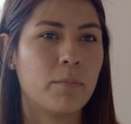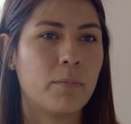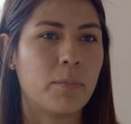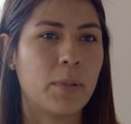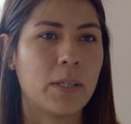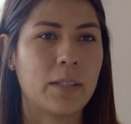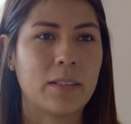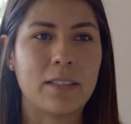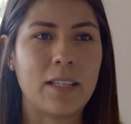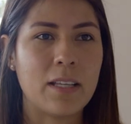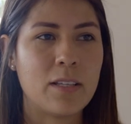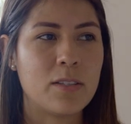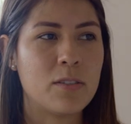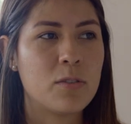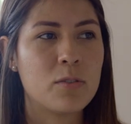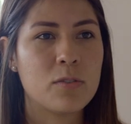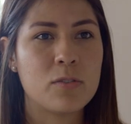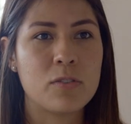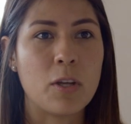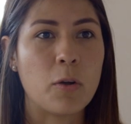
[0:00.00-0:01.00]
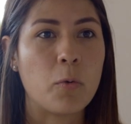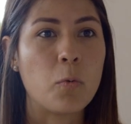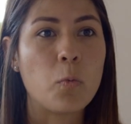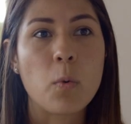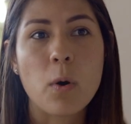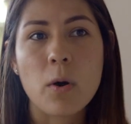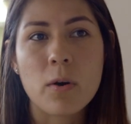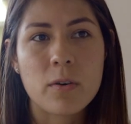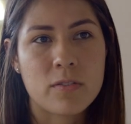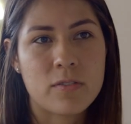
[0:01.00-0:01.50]
but they use the
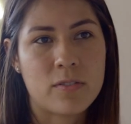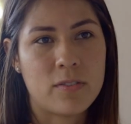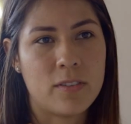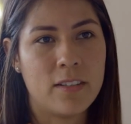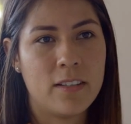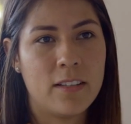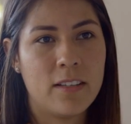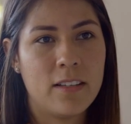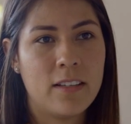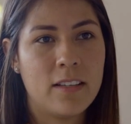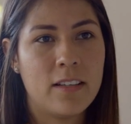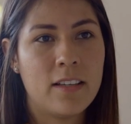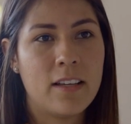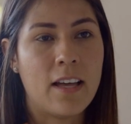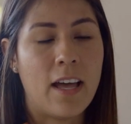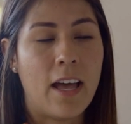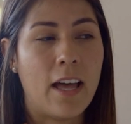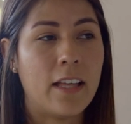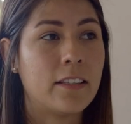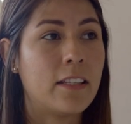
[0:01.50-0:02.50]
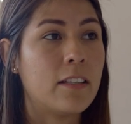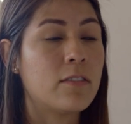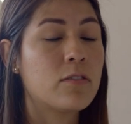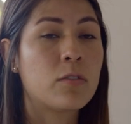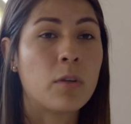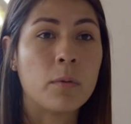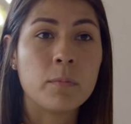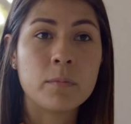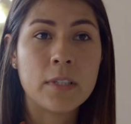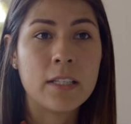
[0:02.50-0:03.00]
worst. And then
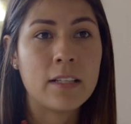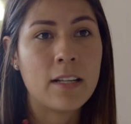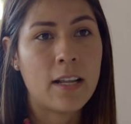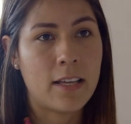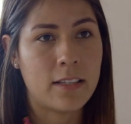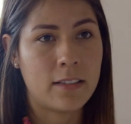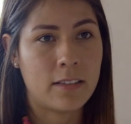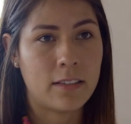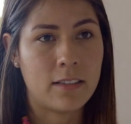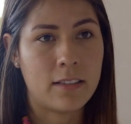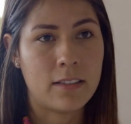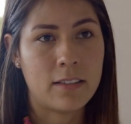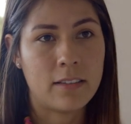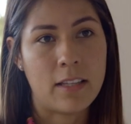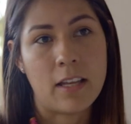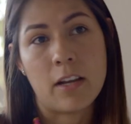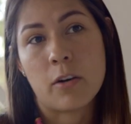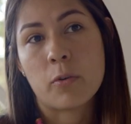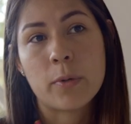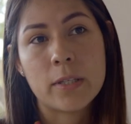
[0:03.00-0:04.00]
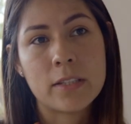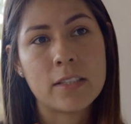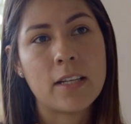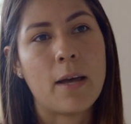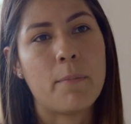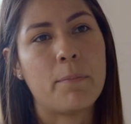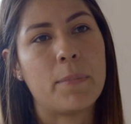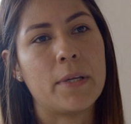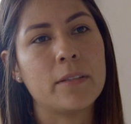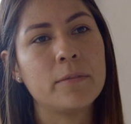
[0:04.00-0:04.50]
something like the earthquake
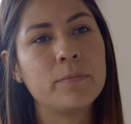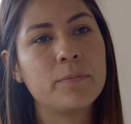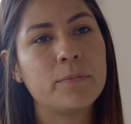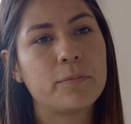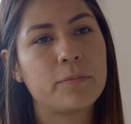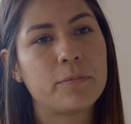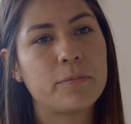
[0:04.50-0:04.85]
happened,